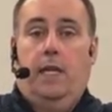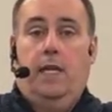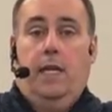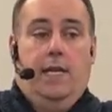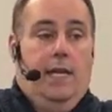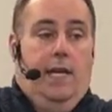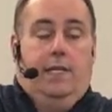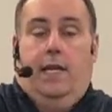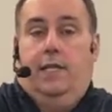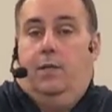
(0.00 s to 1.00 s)
Is,
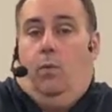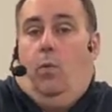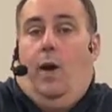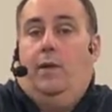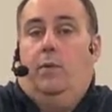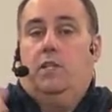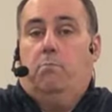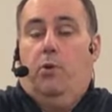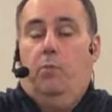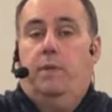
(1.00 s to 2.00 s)
is, is, well, what, what's the
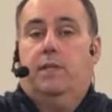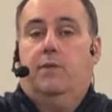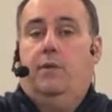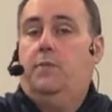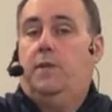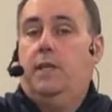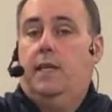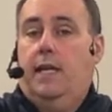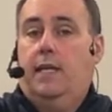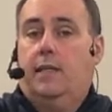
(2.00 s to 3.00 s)
purpose of lifting
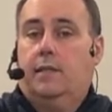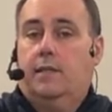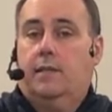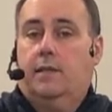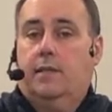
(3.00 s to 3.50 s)
the hands?